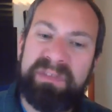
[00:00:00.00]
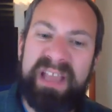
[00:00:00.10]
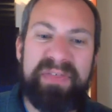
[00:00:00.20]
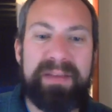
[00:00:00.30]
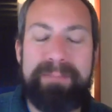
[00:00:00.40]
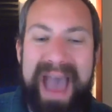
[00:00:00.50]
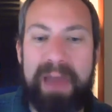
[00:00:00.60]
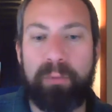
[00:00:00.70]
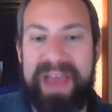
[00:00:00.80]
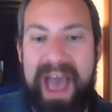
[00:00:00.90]
Nothing bad
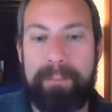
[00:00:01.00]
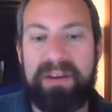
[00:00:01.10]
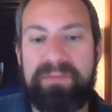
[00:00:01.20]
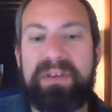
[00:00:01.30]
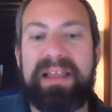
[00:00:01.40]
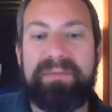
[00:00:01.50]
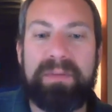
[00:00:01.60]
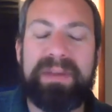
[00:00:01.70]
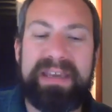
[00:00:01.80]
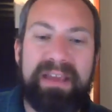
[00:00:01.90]
would happen if you left
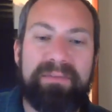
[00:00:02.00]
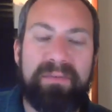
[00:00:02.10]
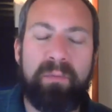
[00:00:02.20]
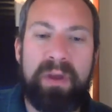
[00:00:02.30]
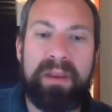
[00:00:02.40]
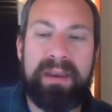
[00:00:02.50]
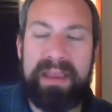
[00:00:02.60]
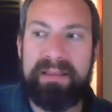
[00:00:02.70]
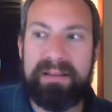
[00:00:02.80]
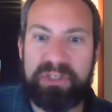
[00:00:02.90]
them in day in,
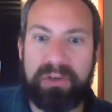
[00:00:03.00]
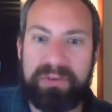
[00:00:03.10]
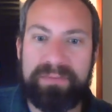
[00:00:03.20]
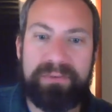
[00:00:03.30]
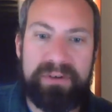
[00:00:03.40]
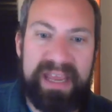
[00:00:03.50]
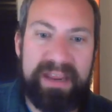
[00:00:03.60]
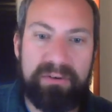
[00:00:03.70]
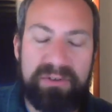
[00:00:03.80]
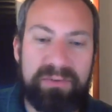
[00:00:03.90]
in the shelter for a day
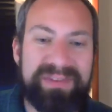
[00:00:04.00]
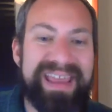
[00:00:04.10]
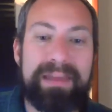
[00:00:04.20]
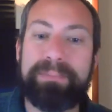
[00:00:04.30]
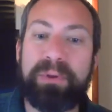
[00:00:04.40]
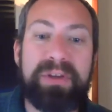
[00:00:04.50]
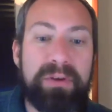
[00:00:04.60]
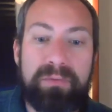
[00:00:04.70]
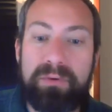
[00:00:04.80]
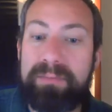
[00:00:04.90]
or two and they had plenty
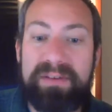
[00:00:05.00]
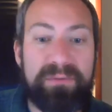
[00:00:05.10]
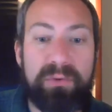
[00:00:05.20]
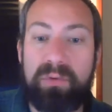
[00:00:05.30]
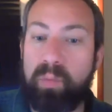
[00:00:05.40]
of room and food and